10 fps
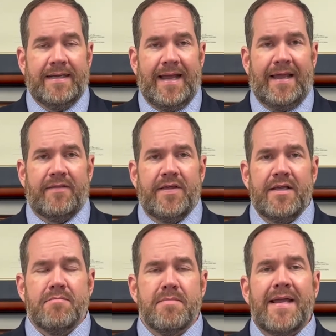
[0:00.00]
and
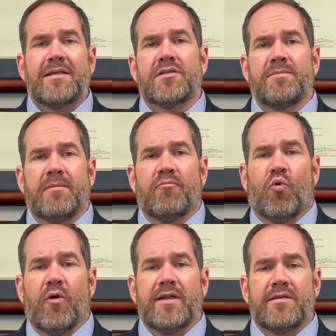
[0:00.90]
then make some
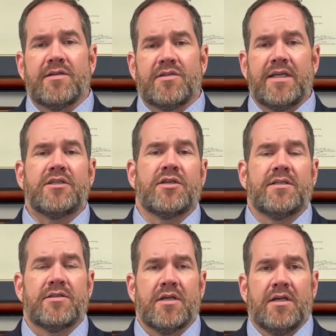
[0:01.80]
important decisions